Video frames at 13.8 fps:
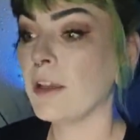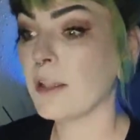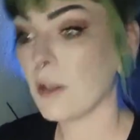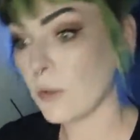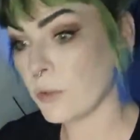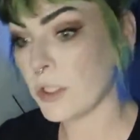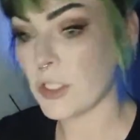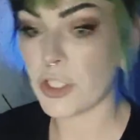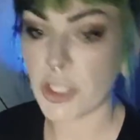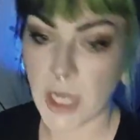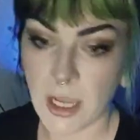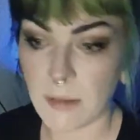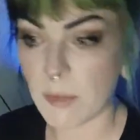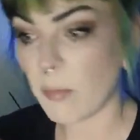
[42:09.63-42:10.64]
guilt and
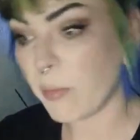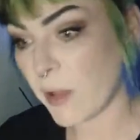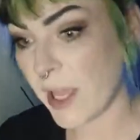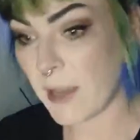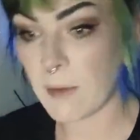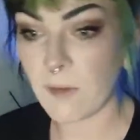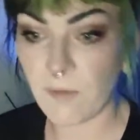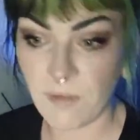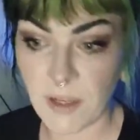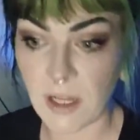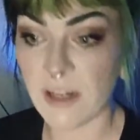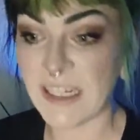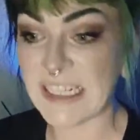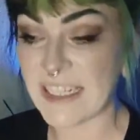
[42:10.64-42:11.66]
shame and blame and
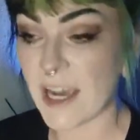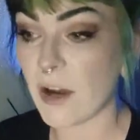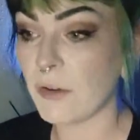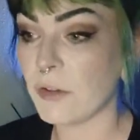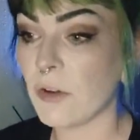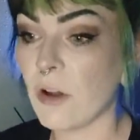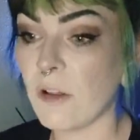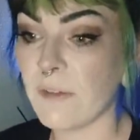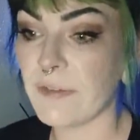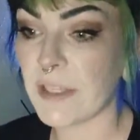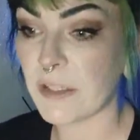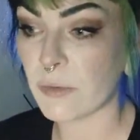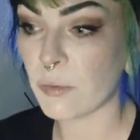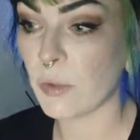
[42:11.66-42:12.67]
fear and doubt and all of
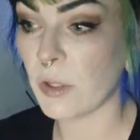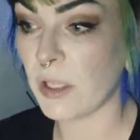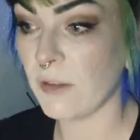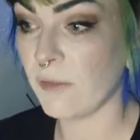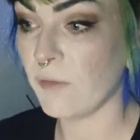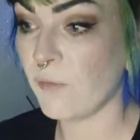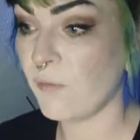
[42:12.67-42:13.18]
these really